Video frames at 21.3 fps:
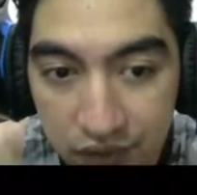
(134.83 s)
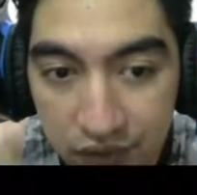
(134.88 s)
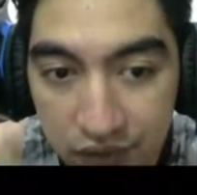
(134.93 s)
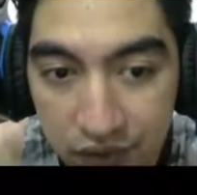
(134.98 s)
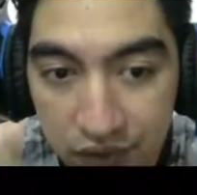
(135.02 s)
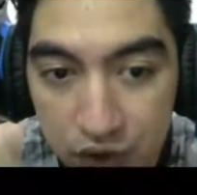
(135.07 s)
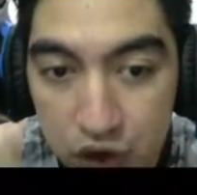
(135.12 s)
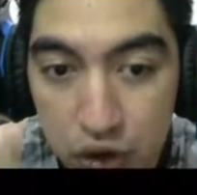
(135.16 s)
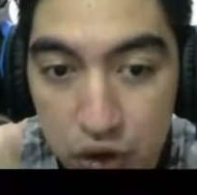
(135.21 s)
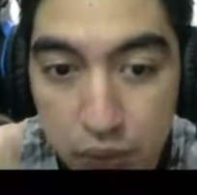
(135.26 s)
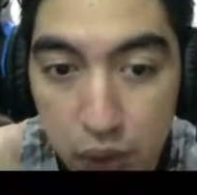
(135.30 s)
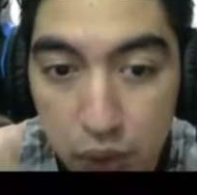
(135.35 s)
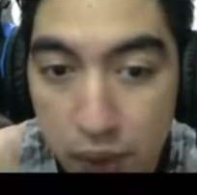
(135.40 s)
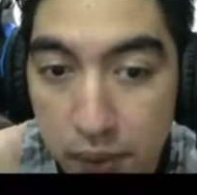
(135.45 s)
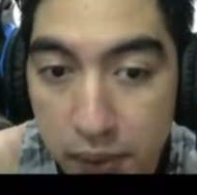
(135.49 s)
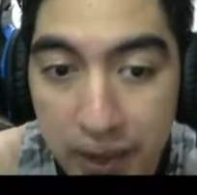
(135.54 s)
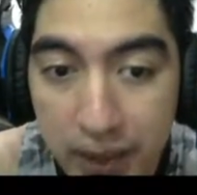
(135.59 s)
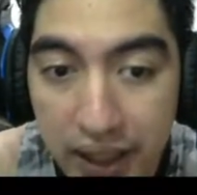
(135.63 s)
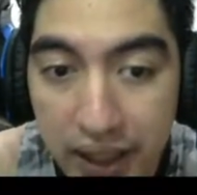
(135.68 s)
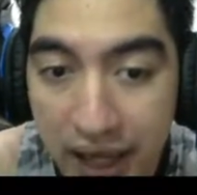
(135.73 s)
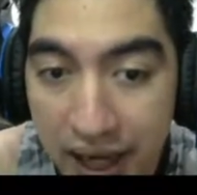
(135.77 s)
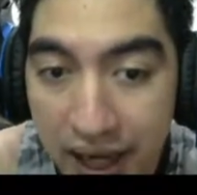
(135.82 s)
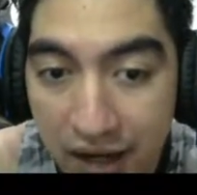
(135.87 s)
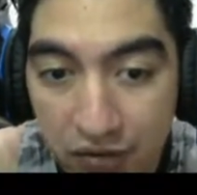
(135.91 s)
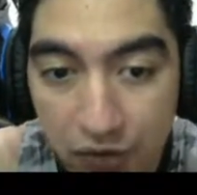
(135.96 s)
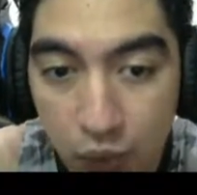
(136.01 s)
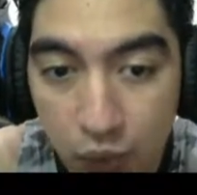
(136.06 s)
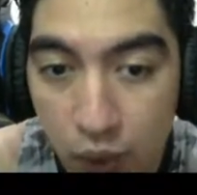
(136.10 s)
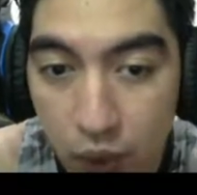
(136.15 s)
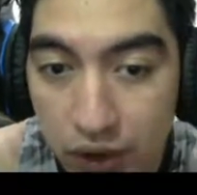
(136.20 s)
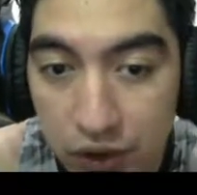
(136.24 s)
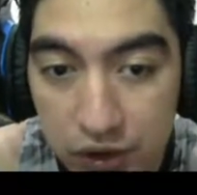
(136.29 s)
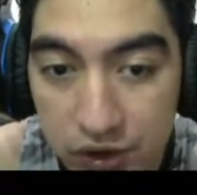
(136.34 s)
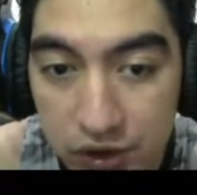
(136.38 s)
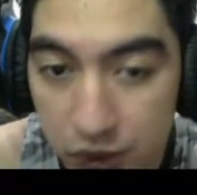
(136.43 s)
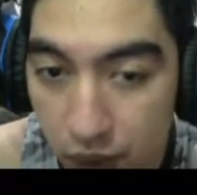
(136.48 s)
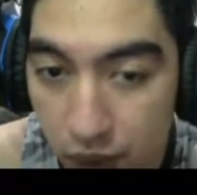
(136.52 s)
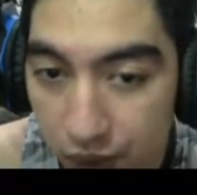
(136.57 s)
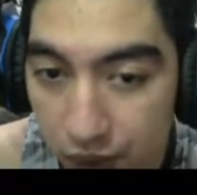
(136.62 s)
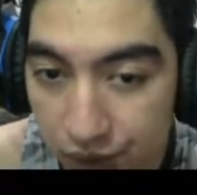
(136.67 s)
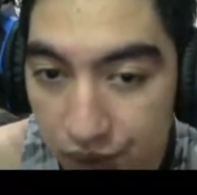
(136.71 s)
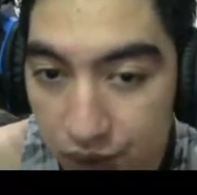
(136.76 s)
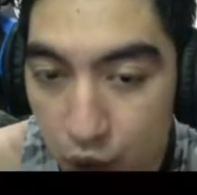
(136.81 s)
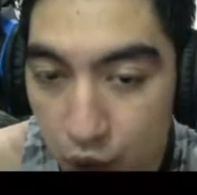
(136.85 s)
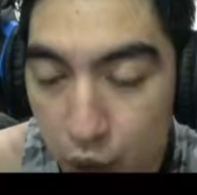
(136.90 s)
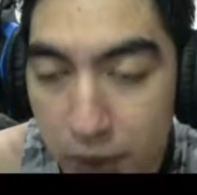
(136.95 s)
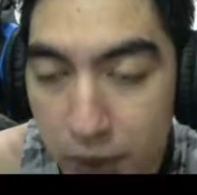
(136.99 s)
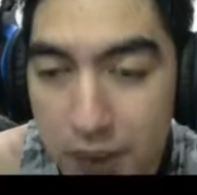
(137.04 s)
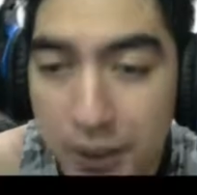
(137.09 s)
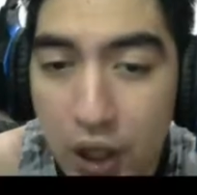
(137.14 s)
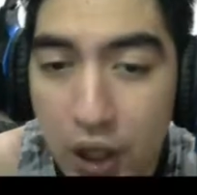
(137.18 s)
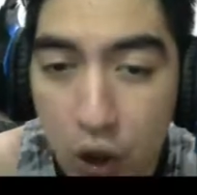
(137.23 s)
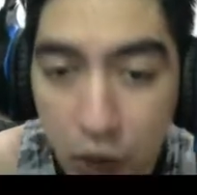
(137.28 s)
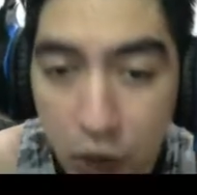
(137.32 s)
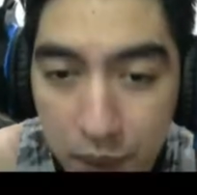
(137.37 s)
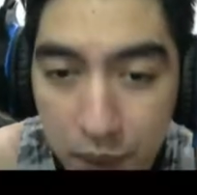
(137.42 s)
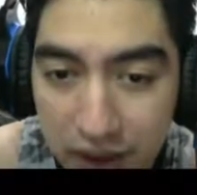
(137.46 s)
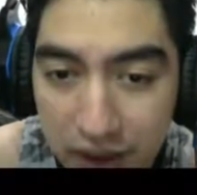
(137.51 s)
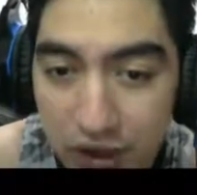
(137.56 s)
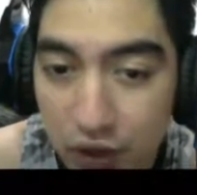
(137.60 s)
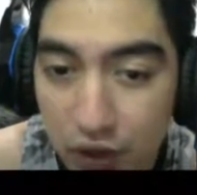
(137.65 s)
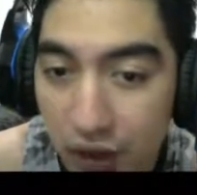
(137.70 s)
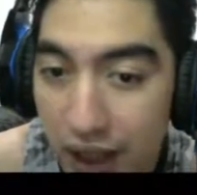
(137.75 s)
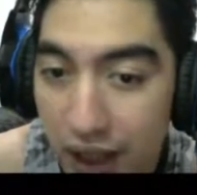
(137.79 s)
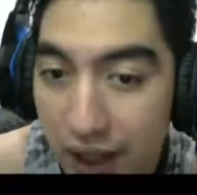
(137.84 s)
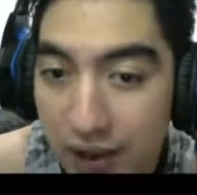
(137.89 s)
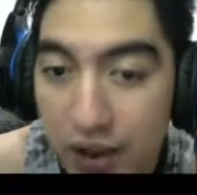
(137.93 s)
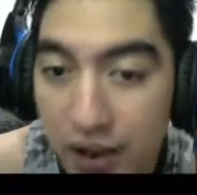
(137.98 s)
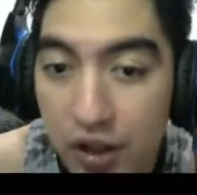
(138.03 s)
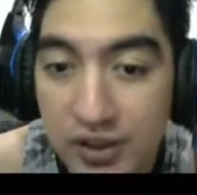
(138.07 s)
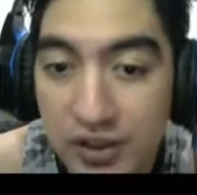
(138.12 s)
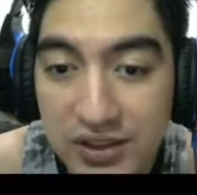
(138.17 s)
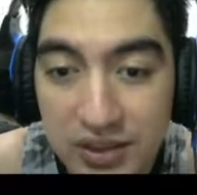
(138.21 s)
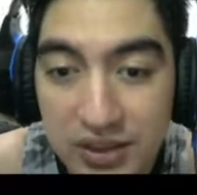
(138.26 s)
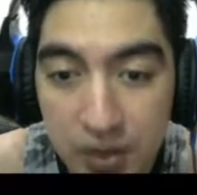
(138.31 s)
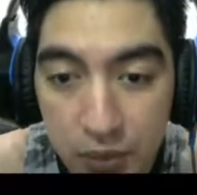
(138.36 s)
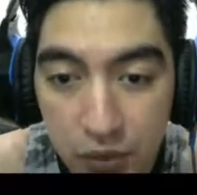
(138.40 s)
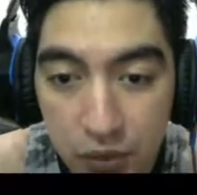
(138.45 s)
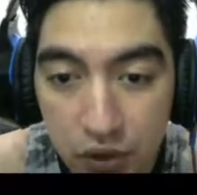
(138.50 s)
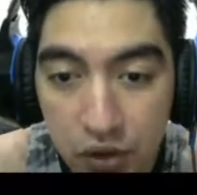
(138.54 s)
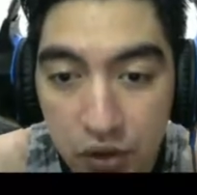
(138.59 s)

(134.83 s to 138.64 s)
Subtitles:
You should probably have one or two, or maybe hoping to get a summon